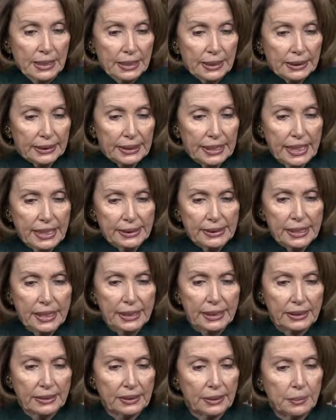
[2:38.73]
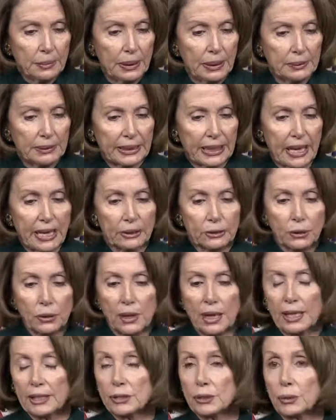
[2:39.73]
Again, the public
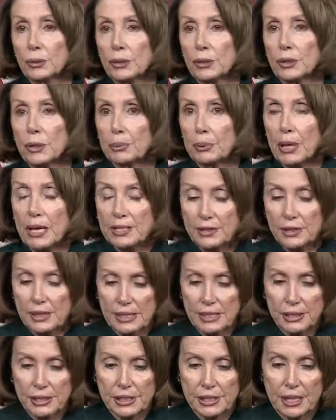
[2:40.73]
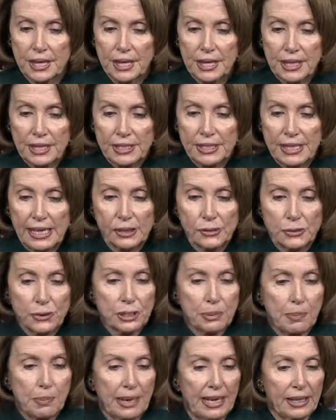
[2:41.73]
outcry toward the president's
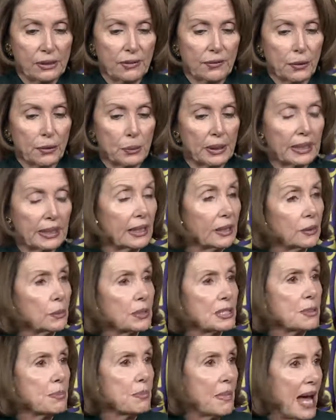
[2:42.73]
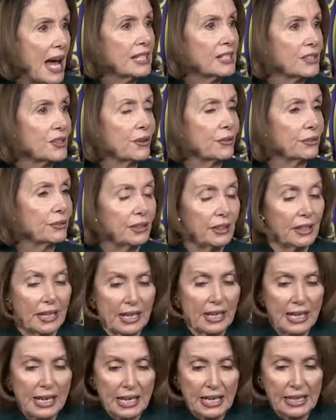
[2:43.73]
dangerous ban over the weekend was massive,
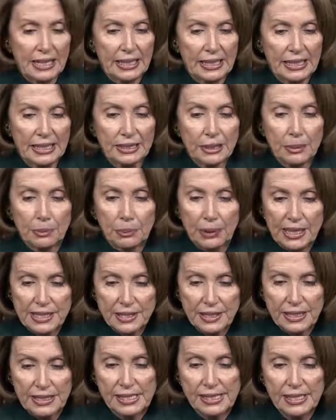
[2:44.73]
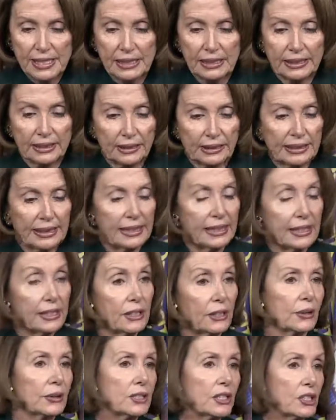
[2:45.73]
and the president is clearly
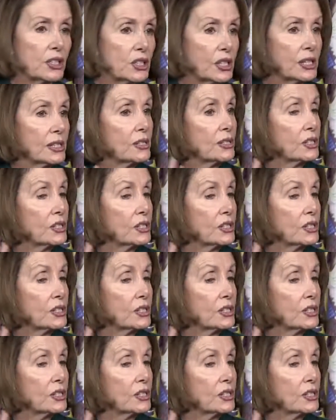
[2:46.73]
eager to